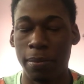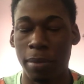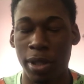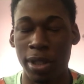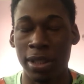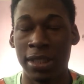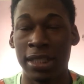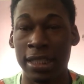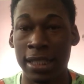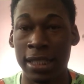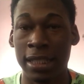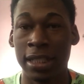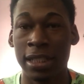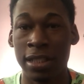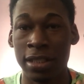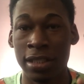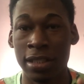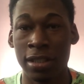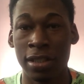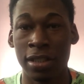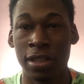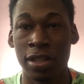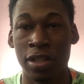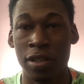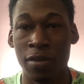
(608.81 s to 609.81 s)
particular
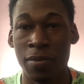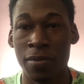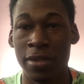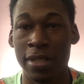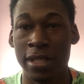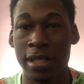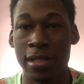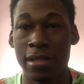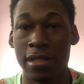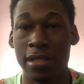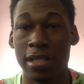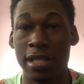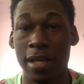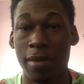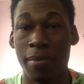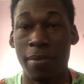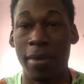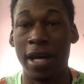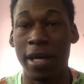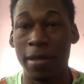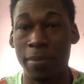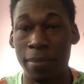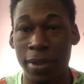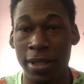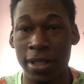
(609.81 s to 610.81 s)
circumstances and
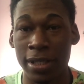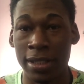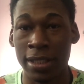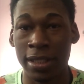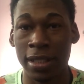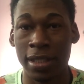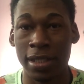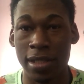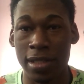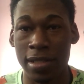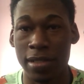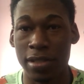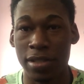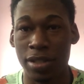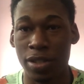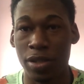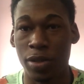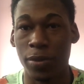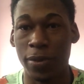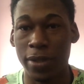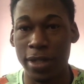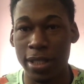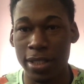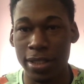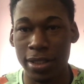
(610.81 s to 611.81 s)
my particular
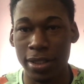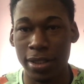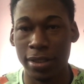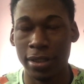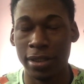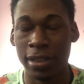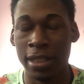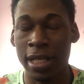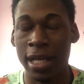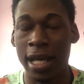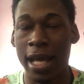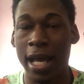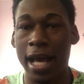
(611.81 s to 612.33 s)
situation,